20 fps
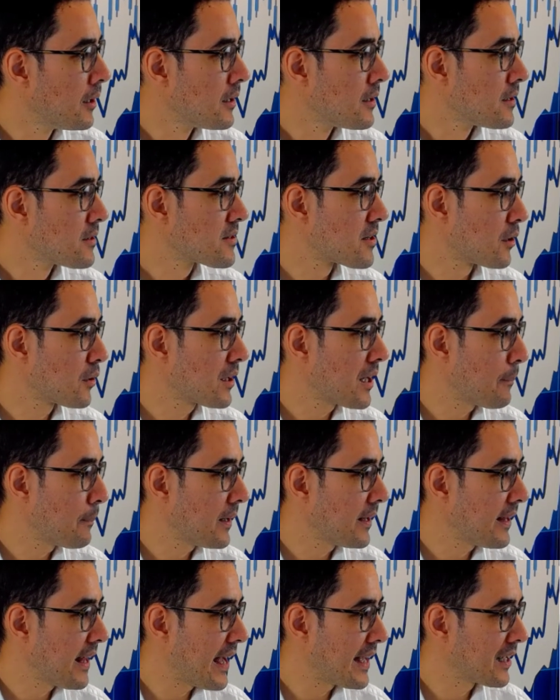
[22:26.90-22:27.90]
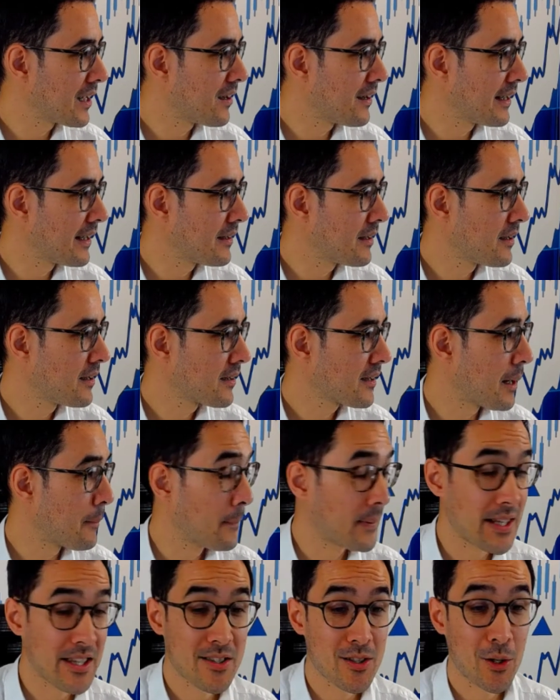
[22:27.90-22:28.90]
So a couple of the headline
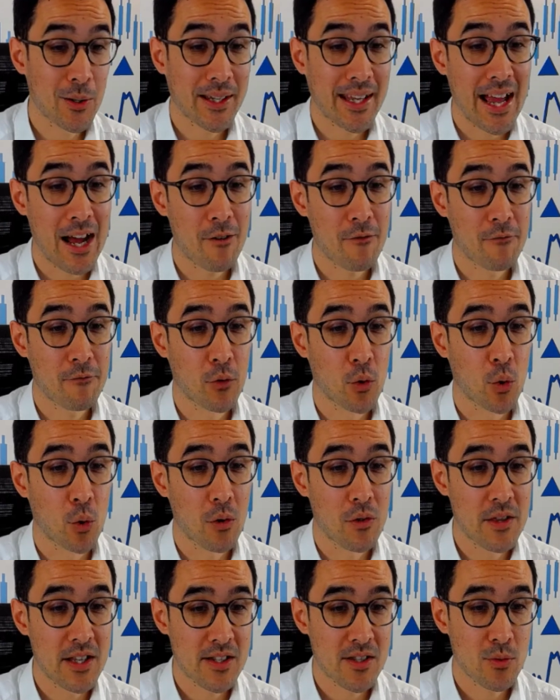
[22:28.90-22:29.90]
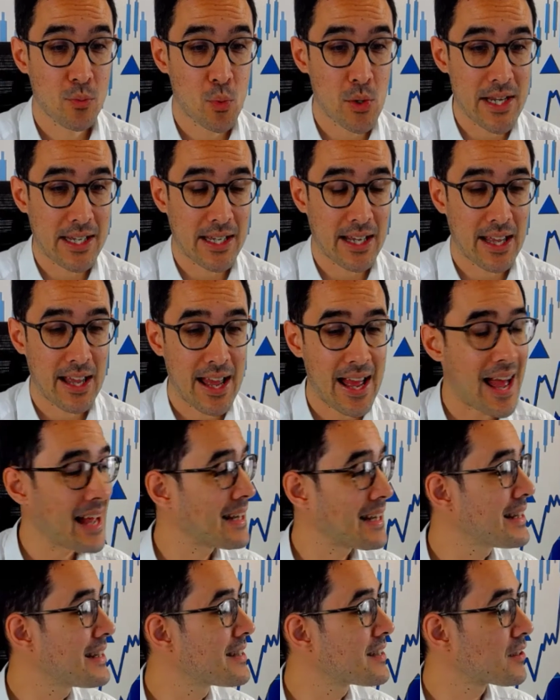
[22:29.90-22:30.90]
companies to look out for this week
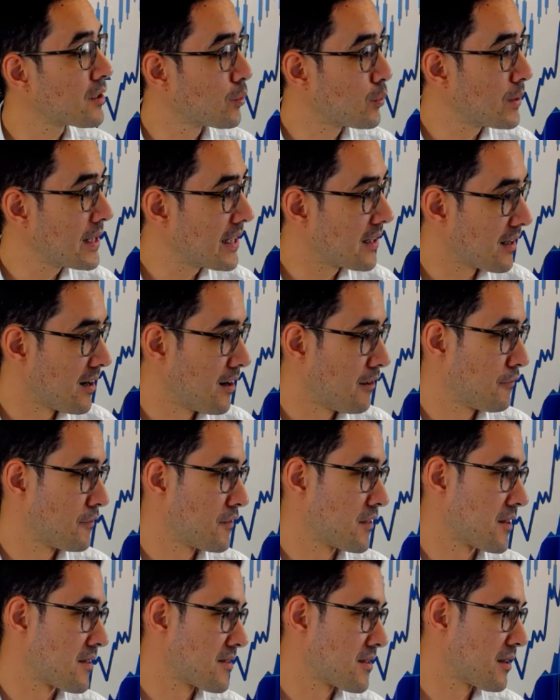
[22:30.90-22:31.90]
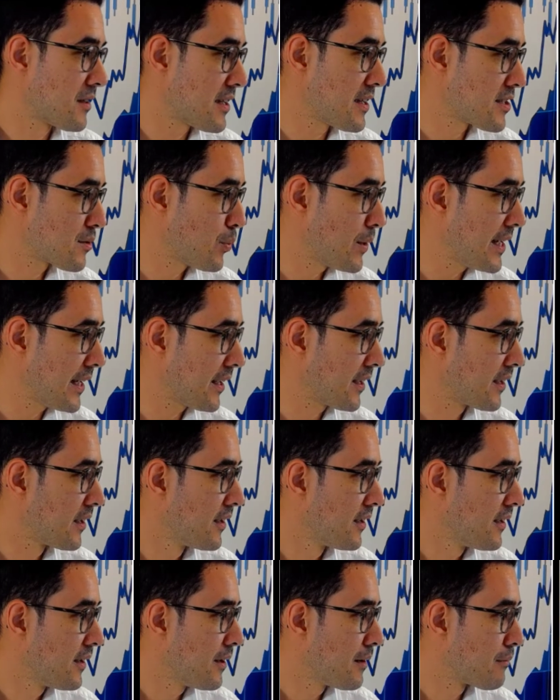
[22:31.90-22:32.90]
and the week after. So this week,
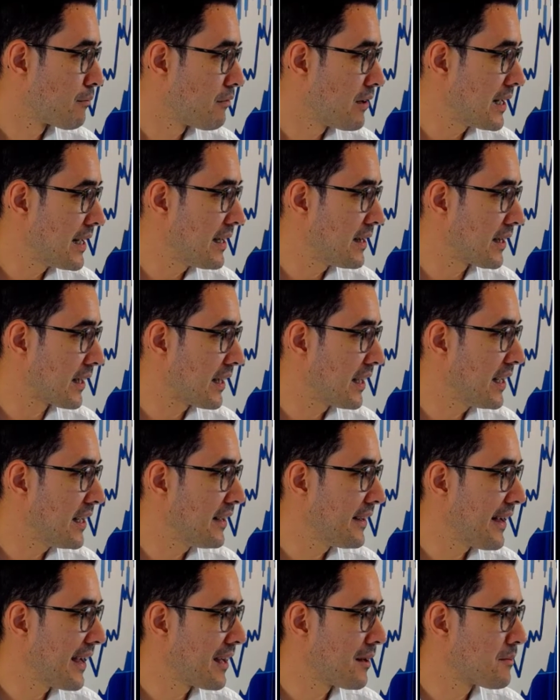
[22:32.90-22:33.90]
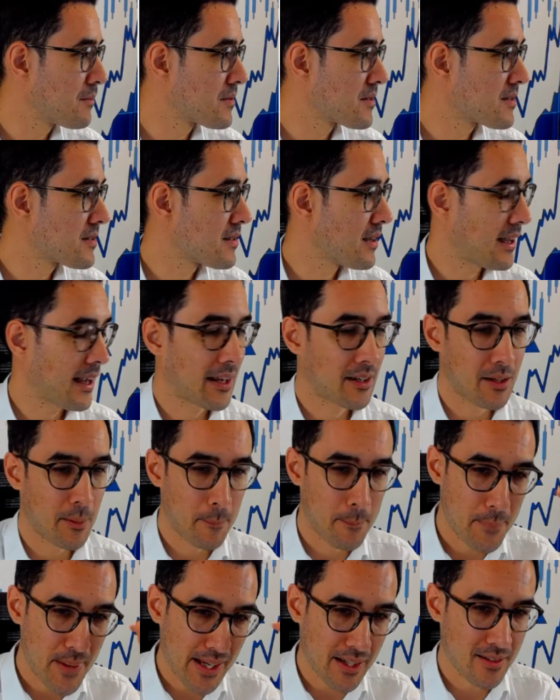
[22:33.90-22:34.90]
really the key names and the
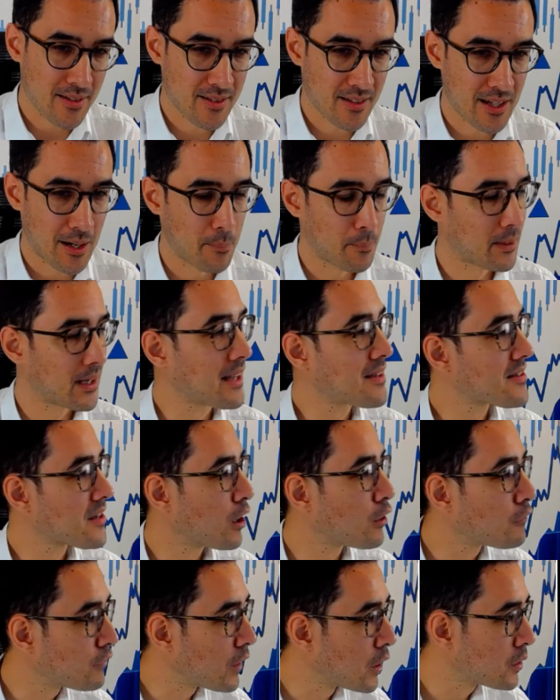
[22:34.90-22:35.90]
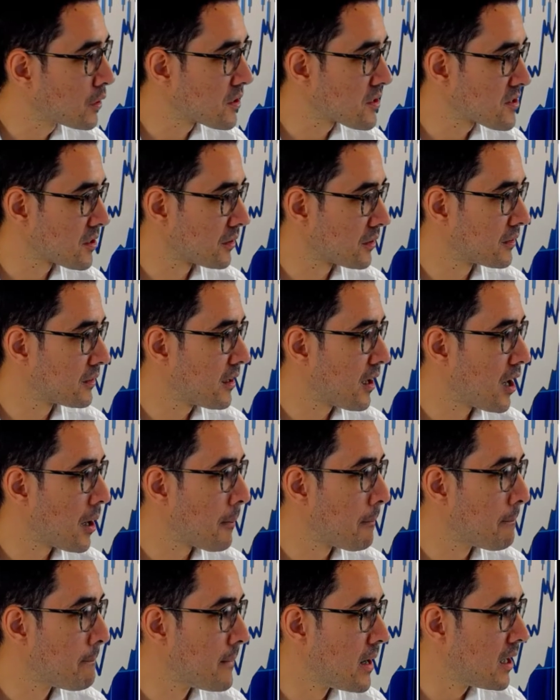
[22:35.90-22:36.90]
biggest companies I'll focus on are
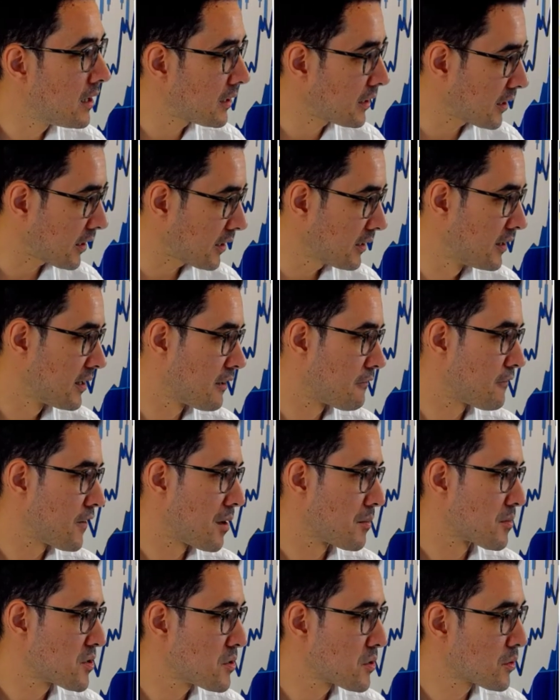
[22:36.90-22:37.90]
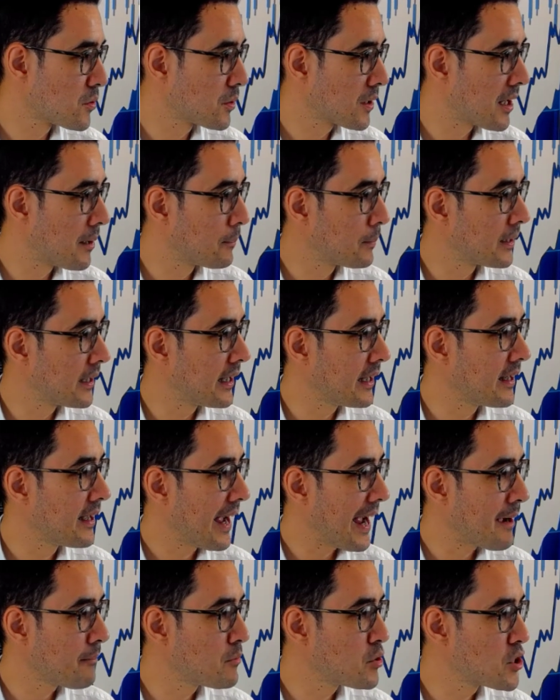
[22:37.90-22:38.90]
Merck, the pharmaceutical company,
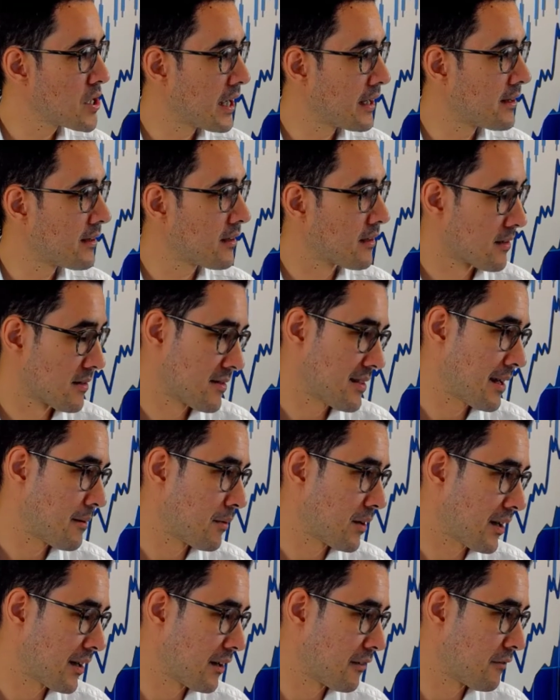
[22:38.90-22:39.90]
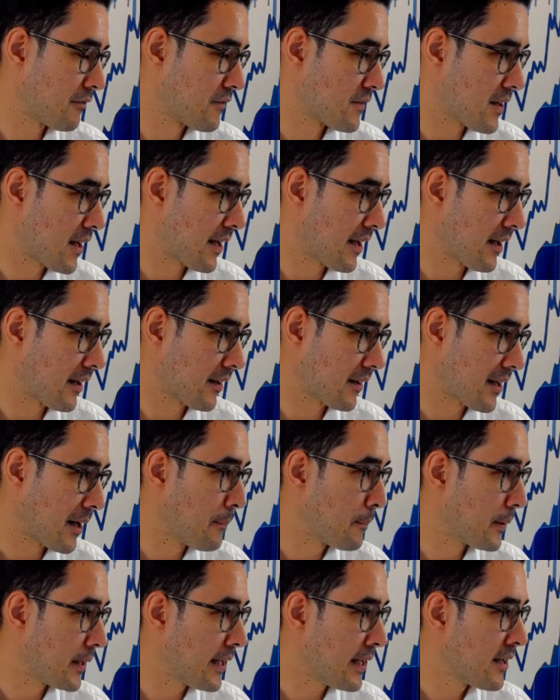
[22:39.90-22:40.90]
Amgen, the same kind of
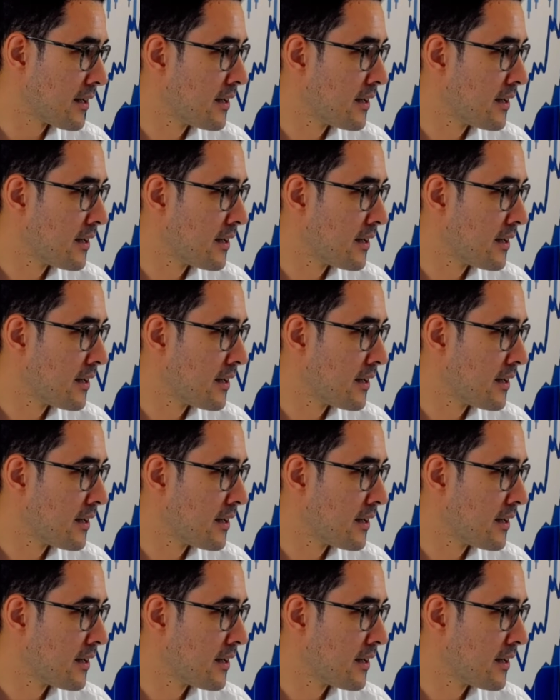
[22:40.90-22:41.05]
company,